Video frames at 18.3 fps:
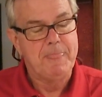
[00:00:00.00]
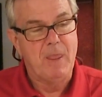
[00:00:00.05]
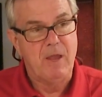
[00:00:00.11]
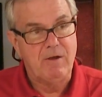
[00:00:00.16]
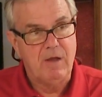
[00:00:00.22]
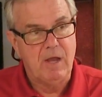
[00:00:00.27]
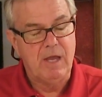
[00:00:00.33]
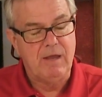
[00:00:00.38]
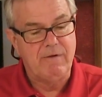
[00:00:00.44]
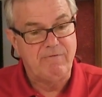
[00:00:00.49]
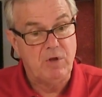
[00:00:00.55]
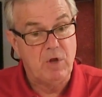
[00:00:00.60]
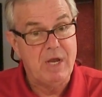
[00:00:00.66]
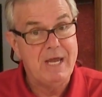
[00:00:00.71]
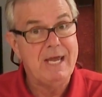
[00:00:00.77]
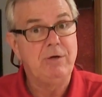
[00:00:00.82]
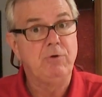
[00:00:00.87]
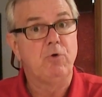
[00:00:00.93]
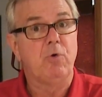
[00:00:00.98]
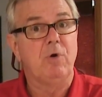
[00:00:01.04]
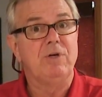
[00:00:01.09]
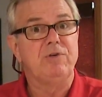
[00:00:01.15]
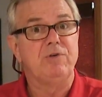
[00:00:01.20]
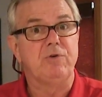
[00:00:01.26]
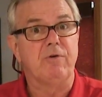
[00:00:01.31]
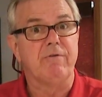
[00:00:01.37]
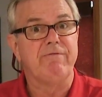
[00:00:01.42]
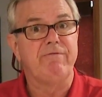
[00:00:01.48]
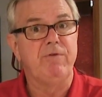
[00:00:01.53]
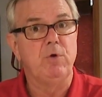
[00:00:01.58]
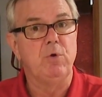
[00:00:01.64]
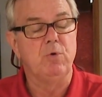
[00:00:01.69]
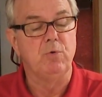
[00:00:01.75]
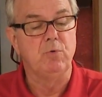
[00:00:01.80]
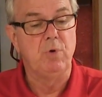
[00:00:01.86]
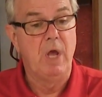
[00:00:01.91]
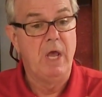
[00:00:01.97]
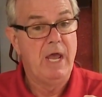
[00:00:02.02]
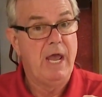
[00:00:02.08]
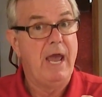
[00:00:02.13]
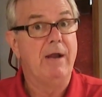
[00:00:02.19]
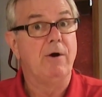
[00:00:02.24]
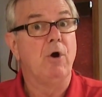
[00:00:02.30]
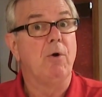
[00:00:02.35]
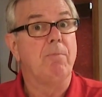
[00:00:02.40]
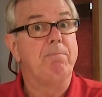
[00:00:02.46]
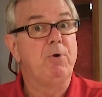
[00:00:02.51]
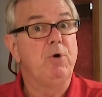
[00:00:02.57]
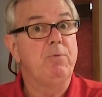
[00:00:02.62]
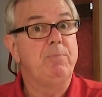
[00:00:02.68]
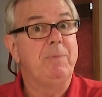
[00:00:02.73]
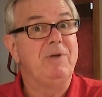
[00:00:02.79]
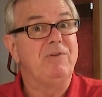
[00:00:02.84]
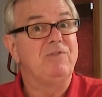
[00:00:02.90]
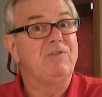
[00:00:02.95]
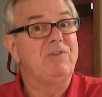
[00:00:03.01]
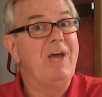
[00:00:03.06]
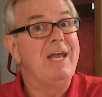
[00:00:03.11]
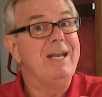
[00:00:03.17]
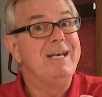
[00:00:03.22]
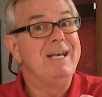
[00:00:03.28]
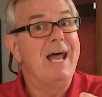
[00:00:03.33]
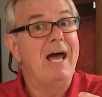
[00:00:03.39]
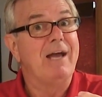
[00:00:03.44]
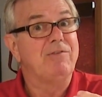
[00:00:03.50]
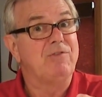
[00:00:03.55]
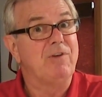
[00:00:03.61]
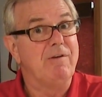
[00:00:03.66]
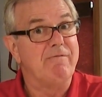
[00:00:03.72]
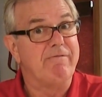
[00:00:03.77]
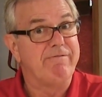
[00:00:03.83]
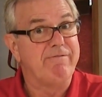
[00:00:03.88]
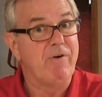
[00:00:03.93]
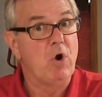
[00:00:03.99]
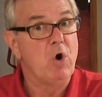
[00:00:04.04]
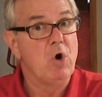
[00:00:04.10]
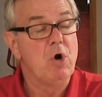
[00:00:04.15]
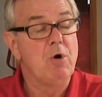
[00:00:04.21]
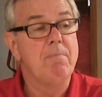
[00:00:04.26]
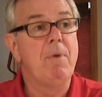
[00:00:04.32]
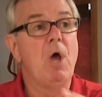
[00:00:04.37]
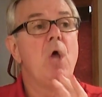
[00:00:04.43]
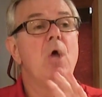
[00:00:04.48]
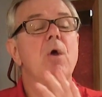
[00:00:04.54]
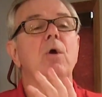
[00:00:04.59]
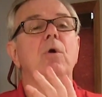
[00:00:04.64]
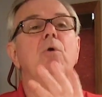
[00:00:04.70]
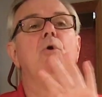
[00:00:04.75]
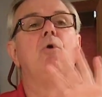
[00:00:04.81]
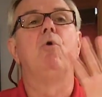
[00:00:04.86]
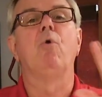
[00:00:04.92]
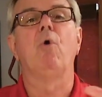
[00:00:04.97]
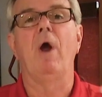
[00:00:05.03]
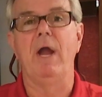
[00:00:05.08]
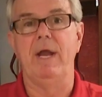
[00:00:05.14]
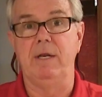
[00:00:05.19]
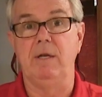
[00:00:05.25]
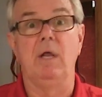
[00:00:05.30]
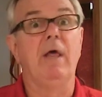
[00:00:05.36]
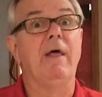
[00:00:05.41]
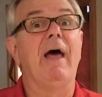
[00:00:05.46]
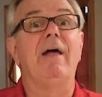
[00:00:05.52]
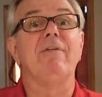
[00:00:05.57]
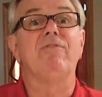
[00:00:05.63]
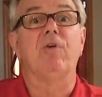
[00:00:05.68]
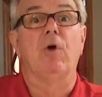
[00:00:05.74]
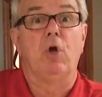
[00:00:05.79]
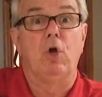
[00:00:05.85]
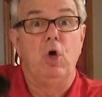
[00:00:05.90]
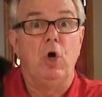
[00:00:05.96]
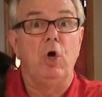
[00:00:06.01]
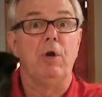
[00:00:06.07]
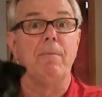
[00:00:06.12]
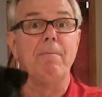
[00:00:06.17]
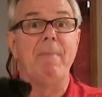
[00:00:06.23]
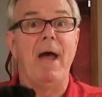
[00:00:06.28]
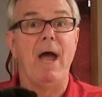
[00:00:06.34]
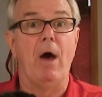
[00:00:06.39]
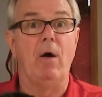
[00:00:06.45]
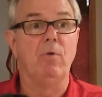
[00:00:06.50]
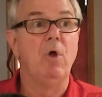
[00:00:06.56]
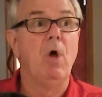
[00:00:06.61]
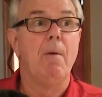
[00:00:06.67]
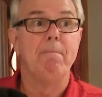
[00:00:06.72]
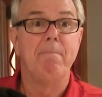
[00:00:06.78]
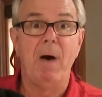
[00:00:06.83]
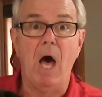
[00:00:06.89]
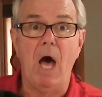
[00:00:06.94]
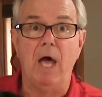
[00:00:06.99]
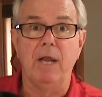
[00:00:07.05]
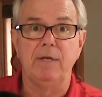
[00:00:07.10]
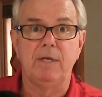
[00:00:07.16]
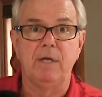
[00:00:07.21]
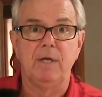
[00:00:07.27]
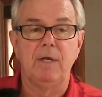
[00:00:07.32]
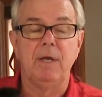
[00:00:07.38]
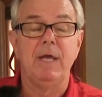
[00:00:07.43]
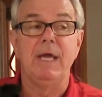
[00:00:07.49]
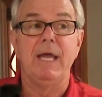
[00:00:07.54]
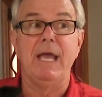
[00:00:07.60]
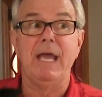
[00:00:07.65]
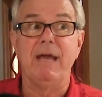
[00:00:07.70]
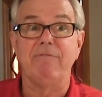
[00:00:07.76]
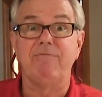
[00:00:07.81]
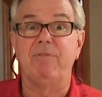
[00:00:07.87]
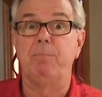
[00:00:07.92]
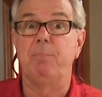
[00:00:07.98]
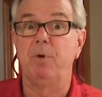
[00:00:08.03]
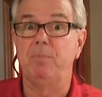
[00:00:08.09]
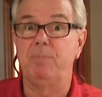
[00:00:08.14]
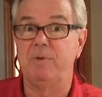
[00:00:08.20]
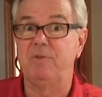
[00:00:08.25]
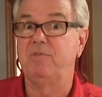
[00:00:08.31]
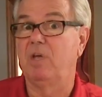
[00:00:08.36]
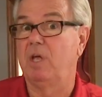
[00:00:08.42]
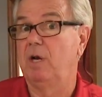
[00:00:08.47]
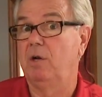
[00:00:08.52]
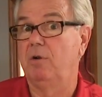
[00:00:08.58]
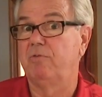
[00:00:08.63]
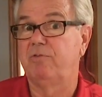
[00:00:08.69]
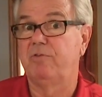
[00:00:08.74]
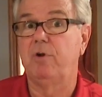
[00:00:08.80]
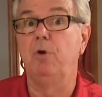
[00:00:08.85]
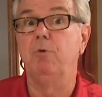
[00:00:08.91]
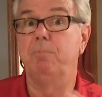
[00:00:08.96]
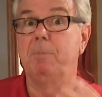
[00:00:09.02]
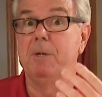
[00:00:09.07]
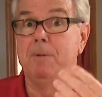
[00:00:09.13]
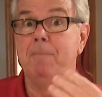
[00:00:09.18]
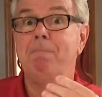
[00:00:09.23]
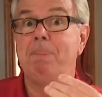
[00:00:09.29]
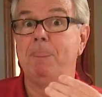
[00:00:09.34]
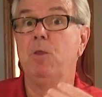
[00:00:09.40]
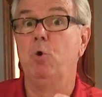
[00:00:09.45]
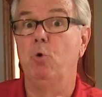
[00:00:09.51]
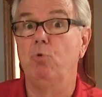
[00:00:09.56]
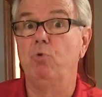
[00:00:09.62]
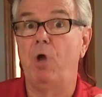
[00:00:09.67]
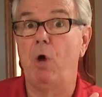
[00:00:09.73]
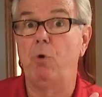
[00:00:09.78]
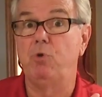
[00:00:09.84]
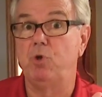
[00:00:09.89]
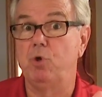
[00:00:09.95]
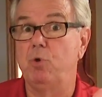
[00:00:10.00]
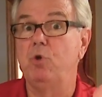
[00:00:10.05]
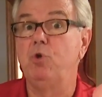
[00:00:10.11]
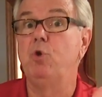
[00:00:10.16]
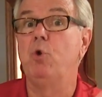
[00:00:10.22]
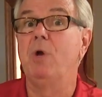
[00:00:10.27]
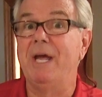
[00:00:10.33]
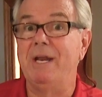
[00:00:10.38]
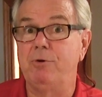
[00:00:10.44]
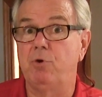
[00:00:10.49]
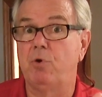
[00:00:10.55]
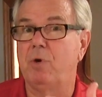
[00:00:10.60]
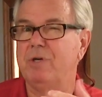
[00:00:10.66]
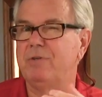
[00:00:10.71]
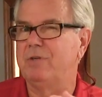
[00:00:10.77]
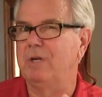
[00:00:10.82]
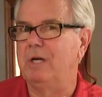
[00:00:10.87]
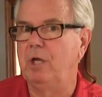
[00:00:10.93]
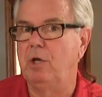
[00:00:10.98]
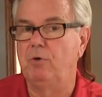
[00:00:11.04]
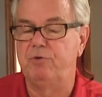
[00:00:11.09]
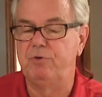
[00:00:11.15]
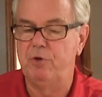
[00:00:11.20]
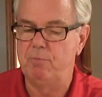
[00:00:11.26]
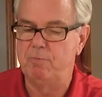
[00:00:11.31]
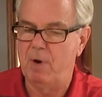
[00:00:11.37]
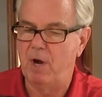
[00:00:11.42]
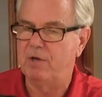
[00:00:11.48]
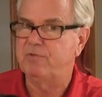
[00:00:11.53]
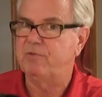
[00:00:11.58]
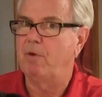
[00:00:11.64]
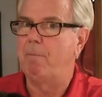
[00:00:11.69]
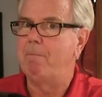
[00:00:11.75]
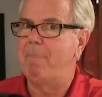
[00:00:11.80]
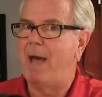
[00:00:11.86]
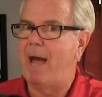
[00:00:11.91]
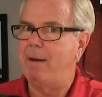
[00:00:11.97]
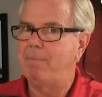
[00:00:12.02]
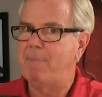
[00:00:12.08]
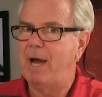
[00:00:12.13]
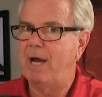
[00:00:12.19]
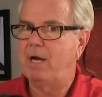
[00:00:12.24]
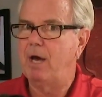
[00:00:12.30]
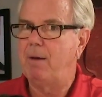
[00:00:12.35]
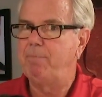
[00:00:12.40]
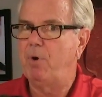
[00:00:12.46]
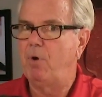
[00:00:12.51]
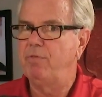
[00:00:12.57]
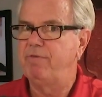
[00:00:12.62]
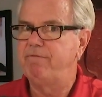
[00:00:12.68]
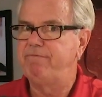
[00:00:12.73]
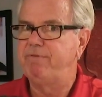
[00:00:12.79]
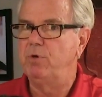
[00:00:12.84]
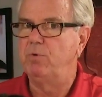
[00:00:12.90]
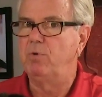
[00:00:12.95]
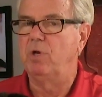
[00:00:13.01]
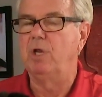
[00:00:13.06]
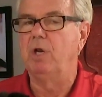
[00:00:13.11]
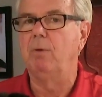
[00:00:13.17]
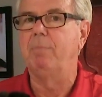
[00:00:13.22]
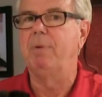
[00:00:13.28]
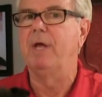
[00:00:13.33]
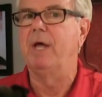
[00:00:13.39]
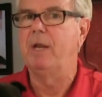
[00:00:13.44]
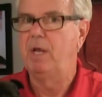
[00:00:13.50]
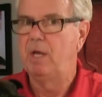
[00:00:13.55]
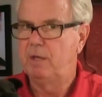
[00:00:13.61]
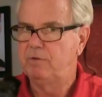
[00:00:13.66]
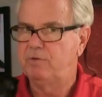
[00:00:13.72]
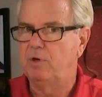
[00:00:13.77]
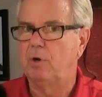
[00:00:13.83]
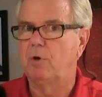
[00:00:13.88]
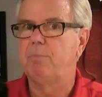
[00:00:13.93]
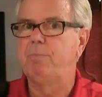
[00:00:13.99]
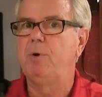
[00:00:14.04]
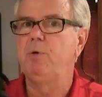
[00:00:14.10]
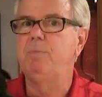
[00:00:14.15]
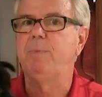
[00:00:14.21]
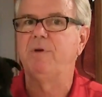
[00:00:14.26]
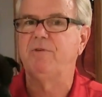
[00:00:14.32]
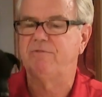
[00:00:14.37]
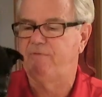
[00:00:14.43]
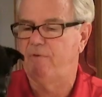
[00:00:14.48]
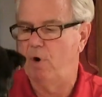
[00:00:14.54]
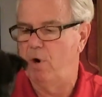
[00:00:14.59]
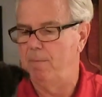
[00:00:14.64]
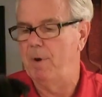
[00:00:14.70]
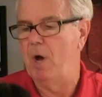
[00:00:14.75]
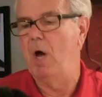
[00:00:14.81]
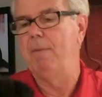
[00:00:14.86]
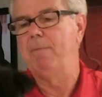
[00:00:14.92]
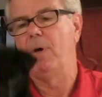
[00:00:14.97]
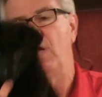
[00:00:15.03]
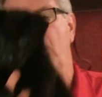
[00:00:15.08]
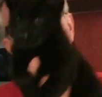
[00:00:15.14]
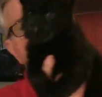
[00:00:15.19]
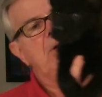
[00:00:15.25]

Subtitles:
if you increased her food and her poopies stayed nice and firm, great, that's a good amount. But if the poopies get a little sloopy, you'll know you increased a little too much. So back up on the food a little bit till her poopies firm up.